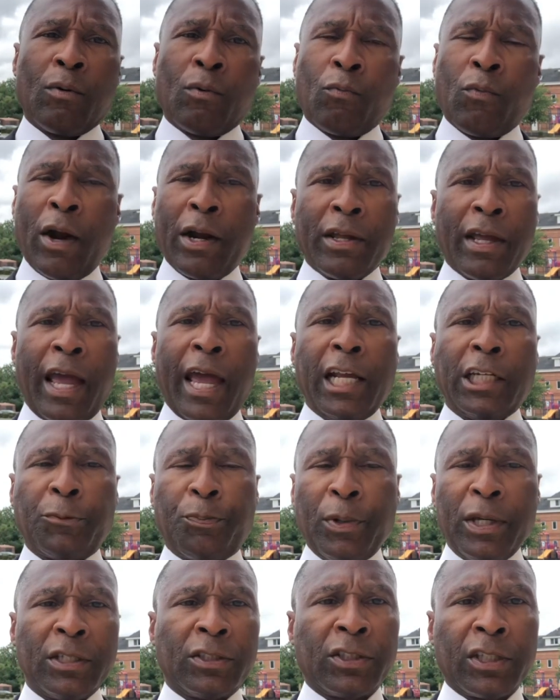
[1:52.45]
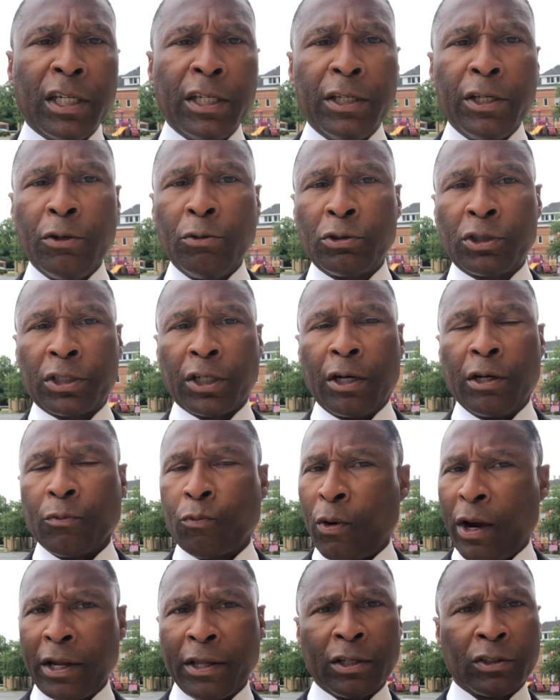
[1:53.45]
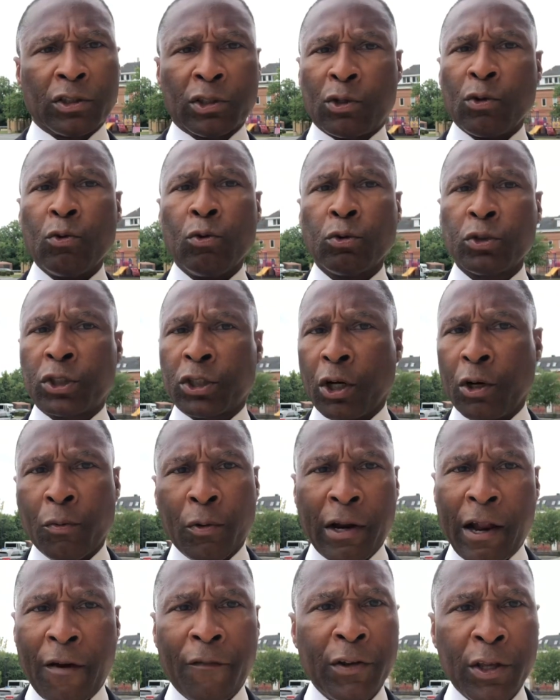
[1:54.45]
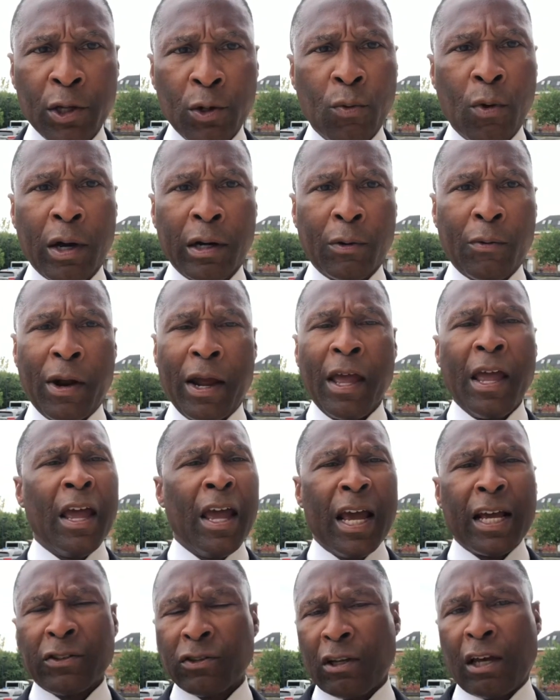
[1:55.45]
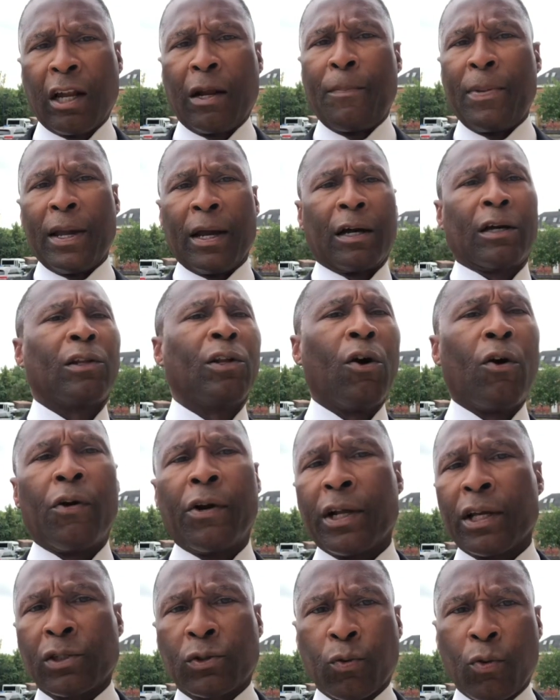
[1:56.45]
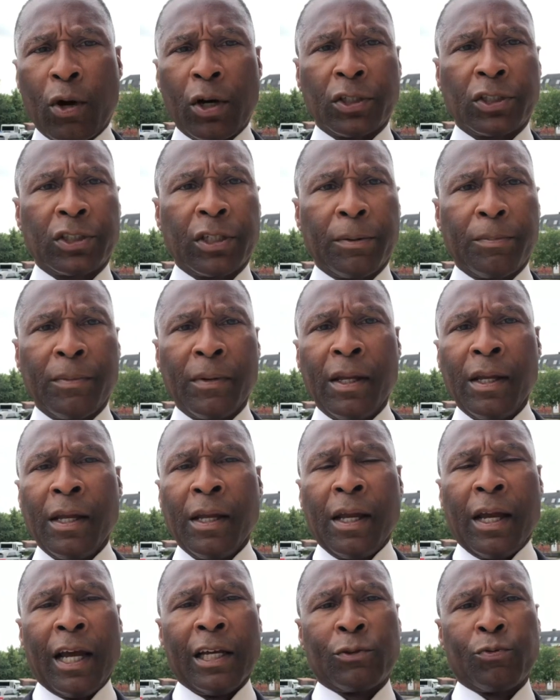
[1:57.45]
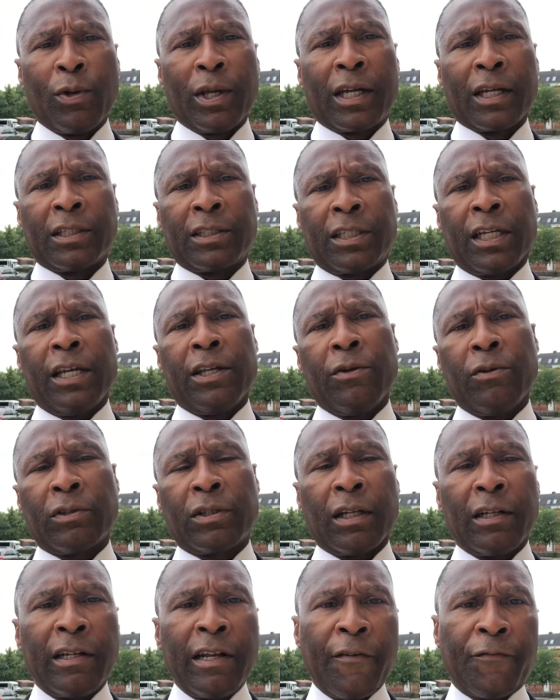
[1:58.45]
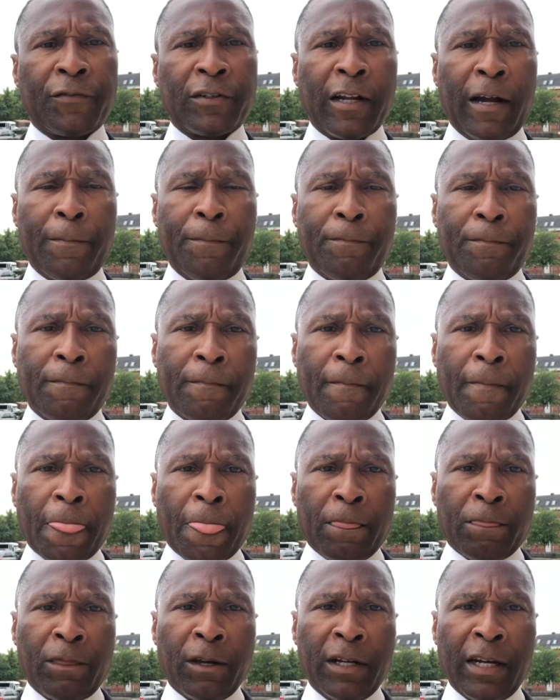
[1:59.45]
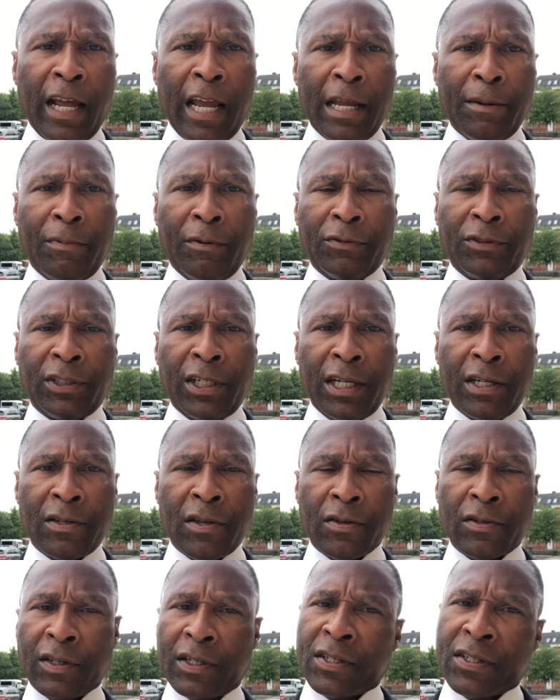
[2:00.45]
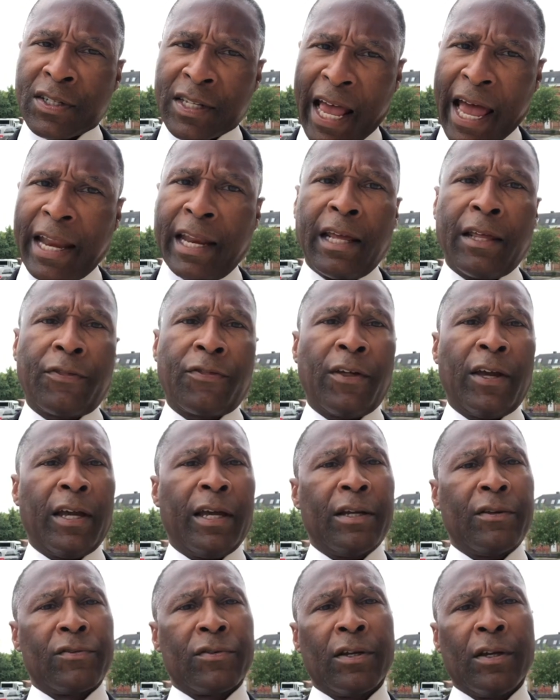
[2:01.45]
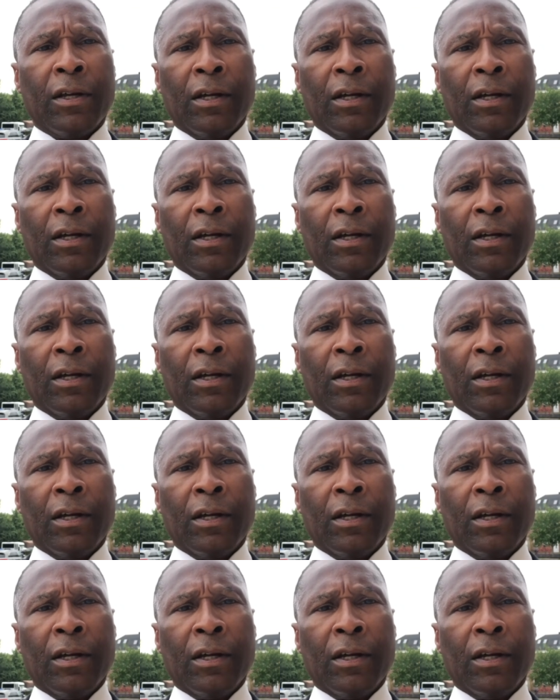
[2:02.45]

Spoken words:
wear your HBCU shirt, wear your school shirt, whatever you want to wear. It's going to be a glorious worship as we continue to lift up the name of Jesus. Exciting things